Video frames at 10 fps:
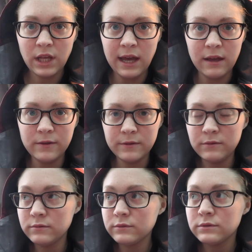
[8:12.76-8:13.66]
Okay.
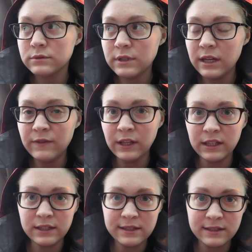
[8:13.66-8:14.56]
I feel
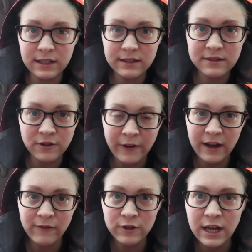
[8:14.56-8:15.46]
like this is like
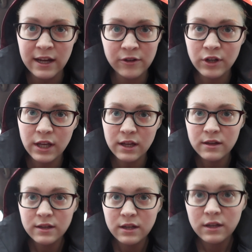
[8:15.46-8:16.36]
Survivor Diary
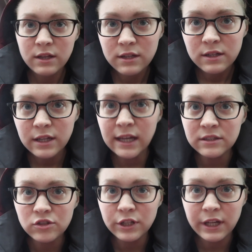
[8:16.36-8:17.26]

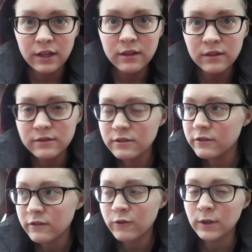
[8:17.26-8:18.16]
entry
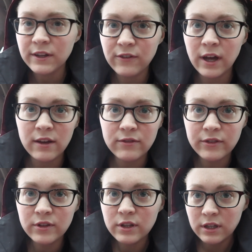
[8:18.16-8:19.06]
45.
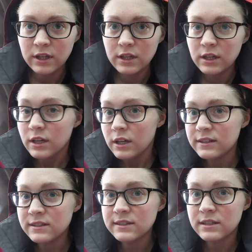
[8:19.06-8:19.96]

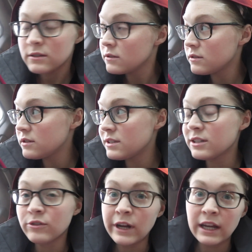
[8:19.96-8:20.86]
It's
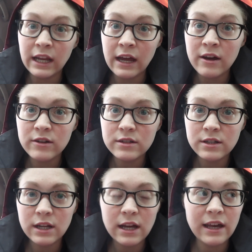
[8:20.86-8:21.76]
still raining out
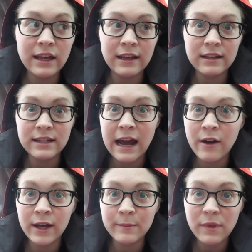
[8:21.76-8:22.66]
and now
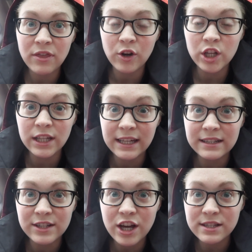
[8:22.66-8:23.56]
I'm thoroughly
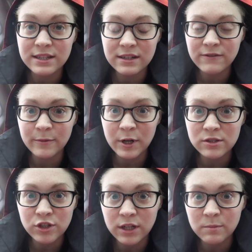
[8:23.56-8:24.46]
exhausted from our
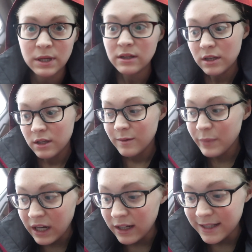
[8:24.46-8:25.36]
trip.
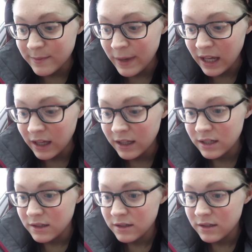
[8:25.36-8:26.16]
But I need to make it.